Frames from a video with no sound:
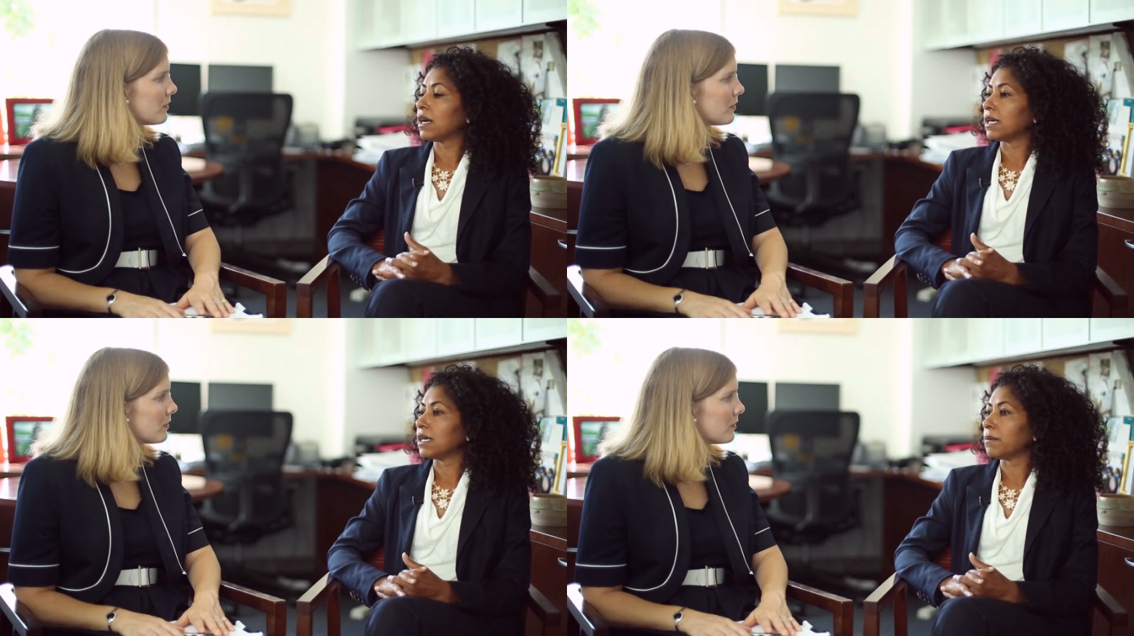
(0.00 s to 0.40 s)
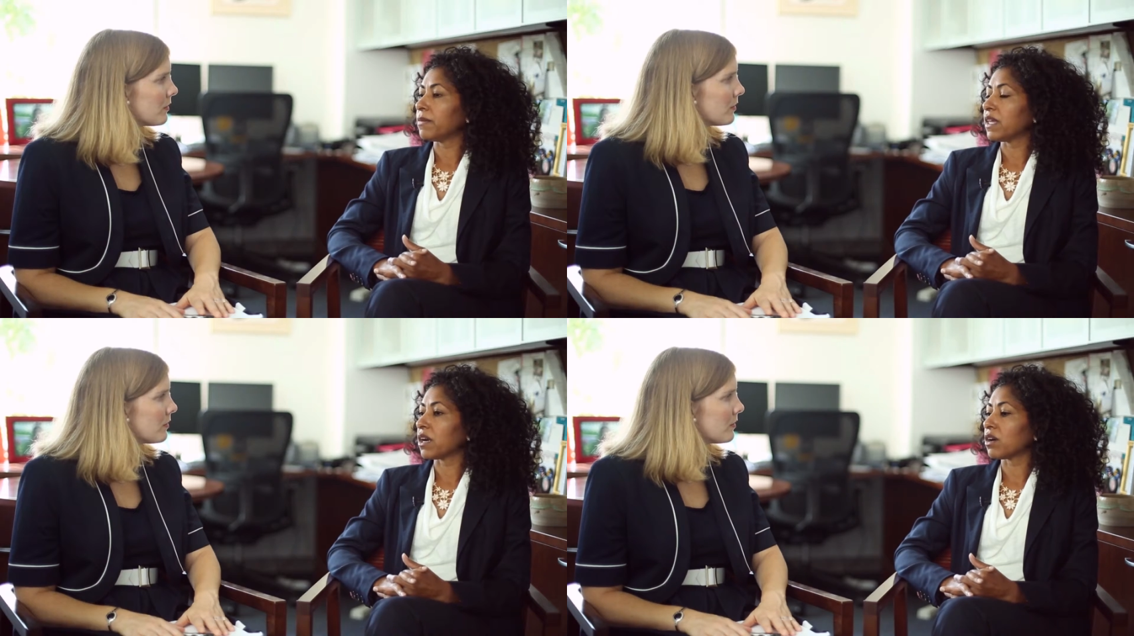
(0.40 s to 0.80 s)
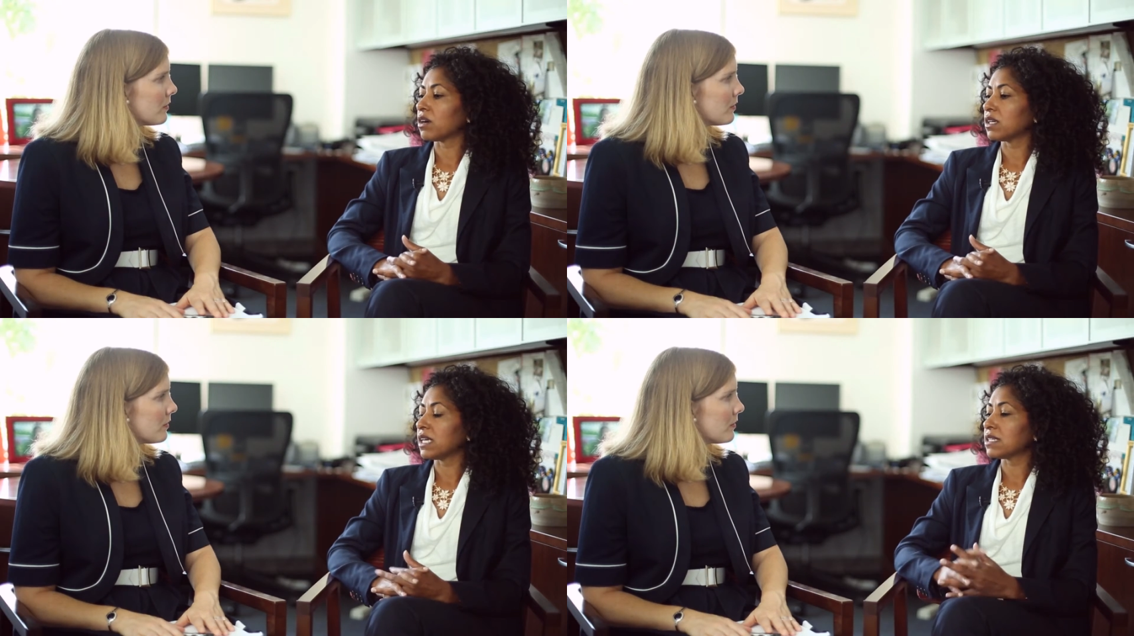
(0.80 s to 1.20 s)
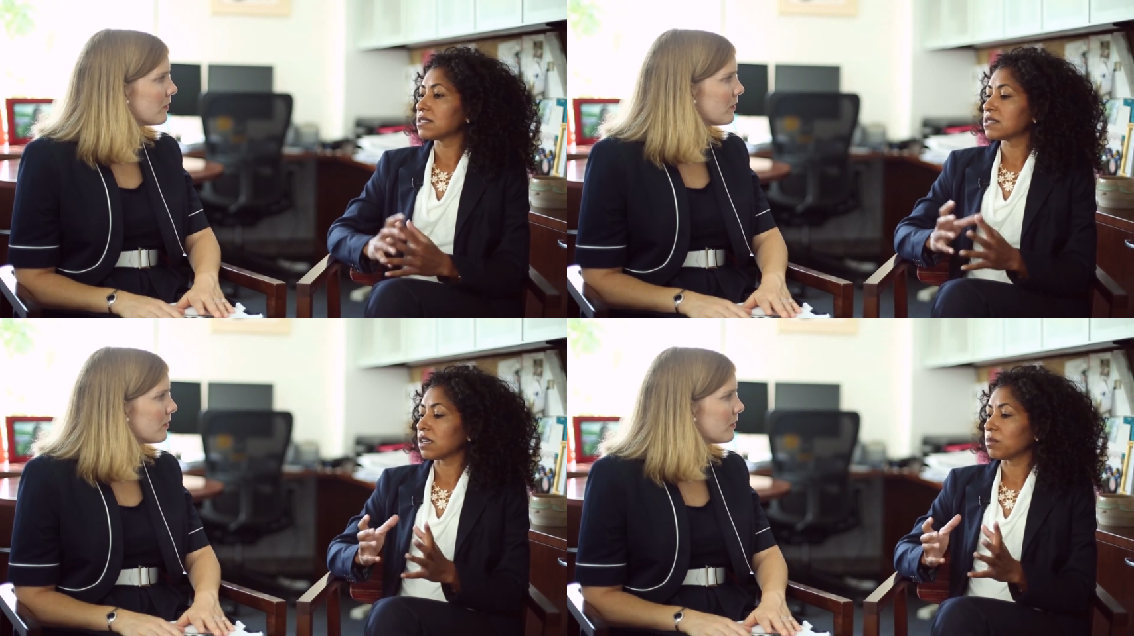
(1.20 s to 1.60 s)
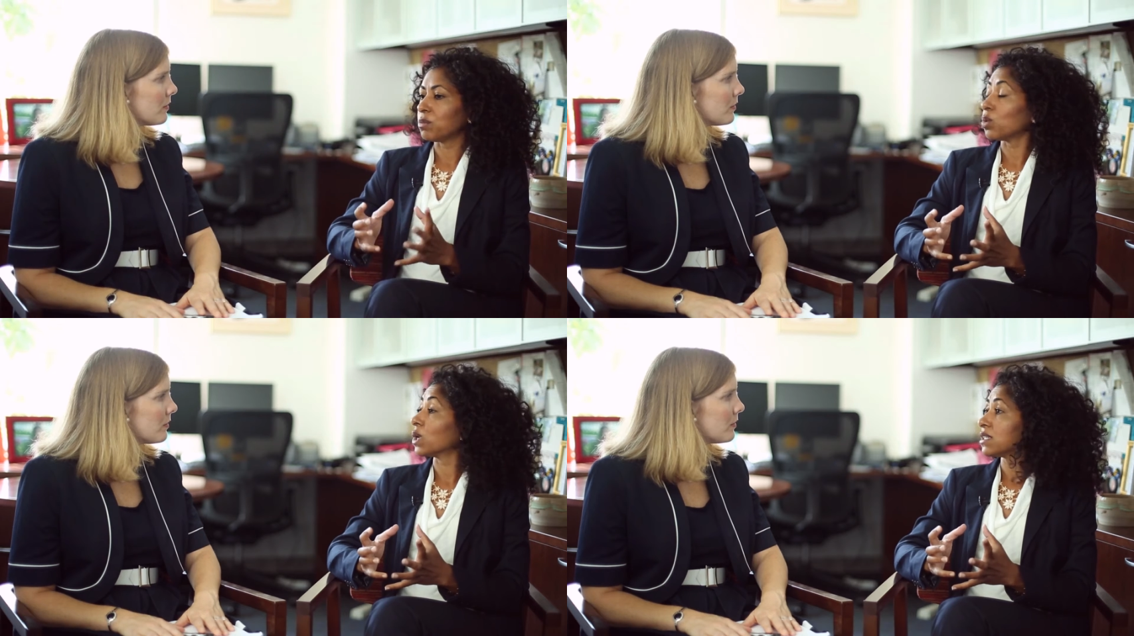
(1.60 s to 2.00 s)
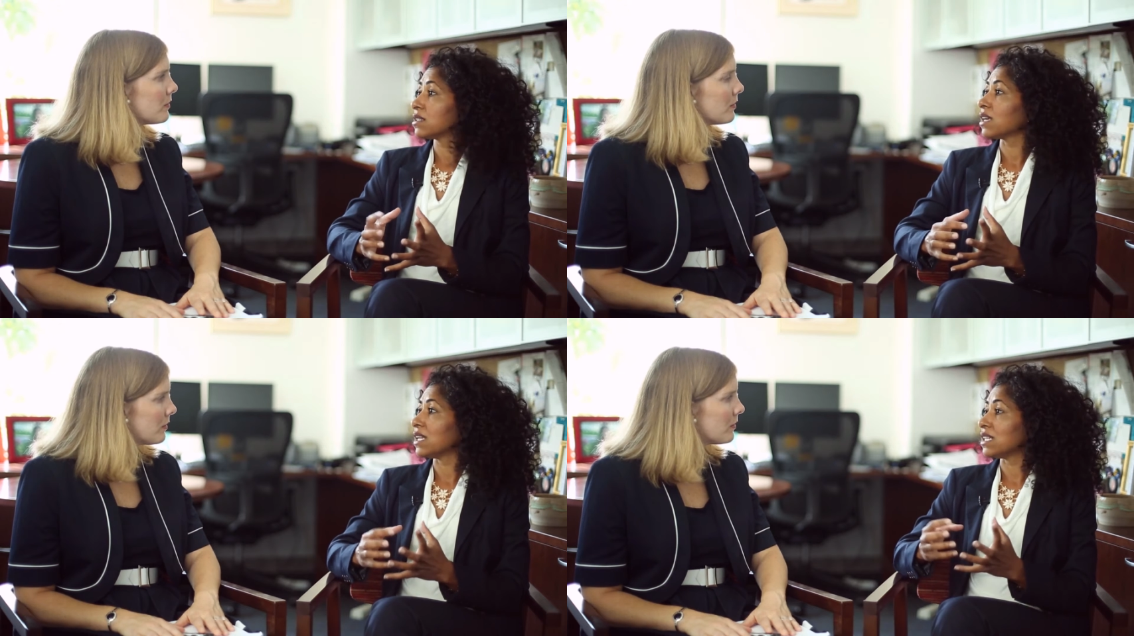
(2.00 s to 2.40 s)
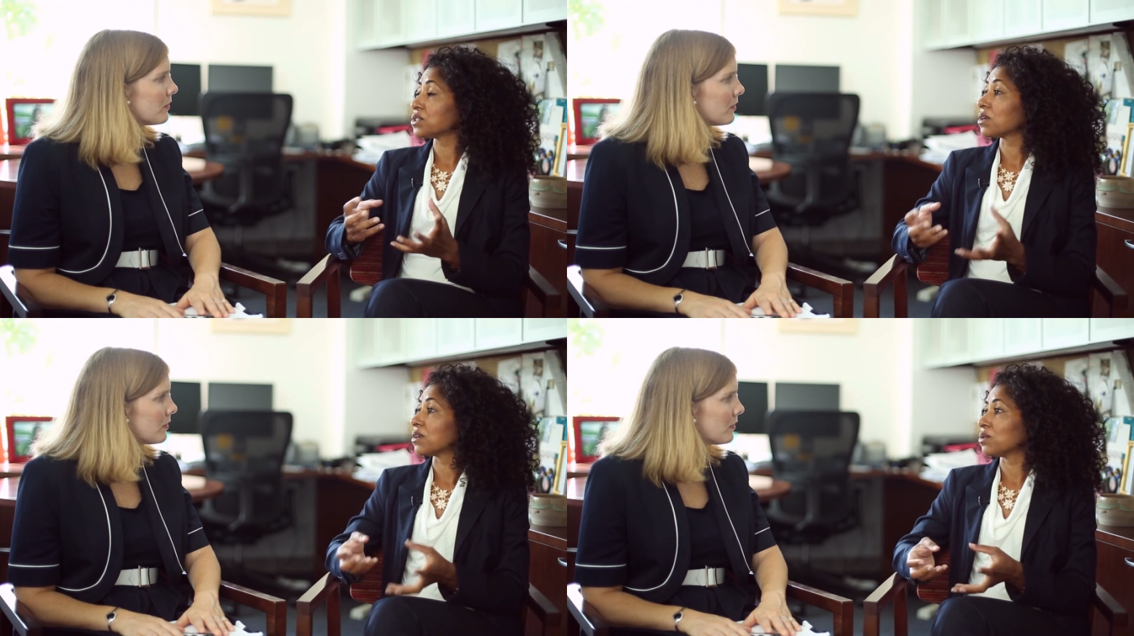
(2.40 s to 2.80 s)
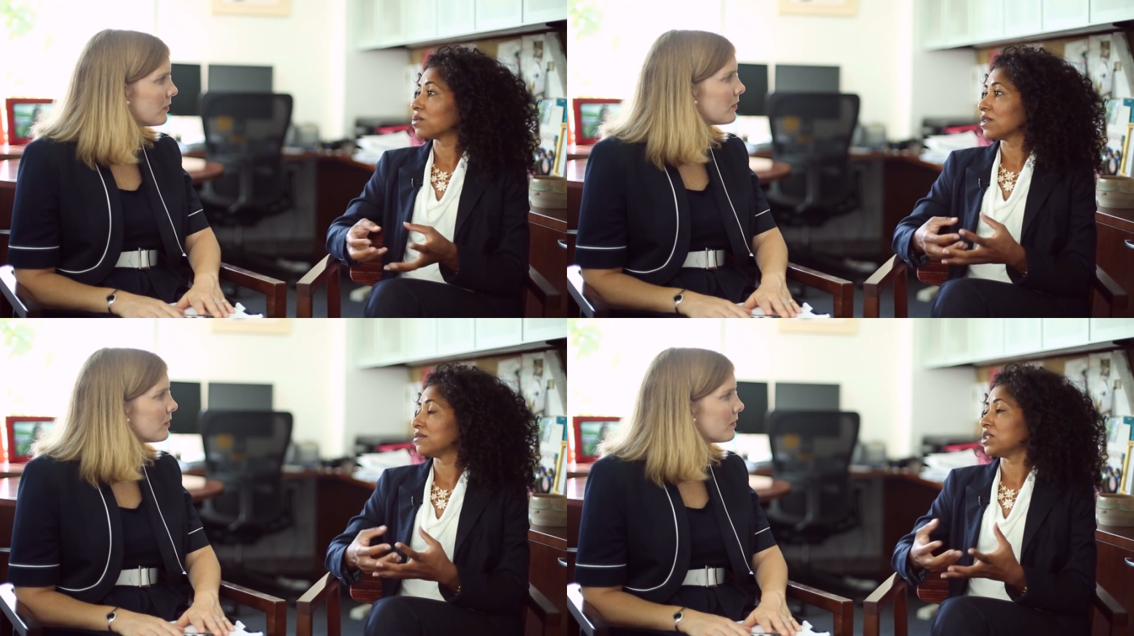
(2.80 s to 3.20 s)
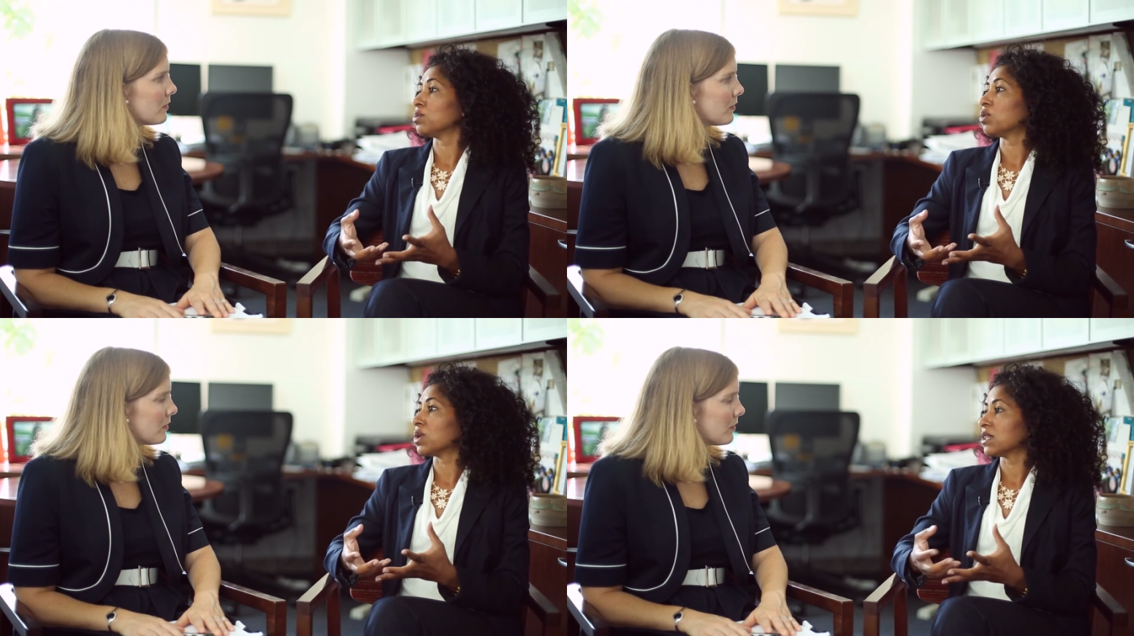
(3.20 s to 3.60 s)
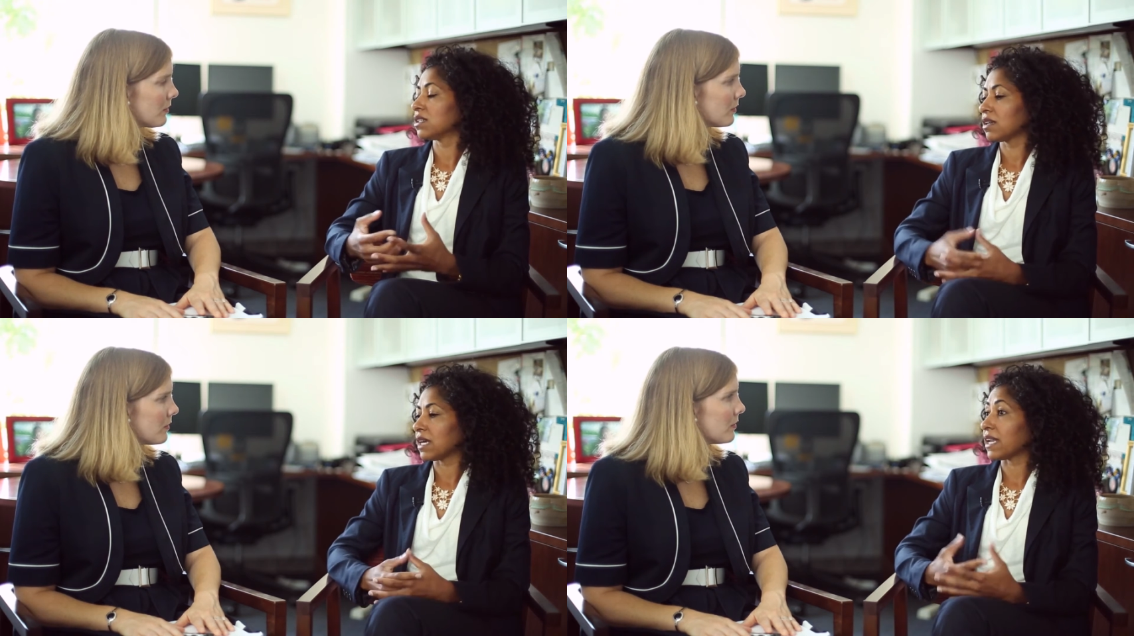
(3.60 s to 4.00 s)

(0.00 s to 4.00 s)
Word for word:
Speaker 1: -hmm. there is a board, an internal review board, mm -hmm.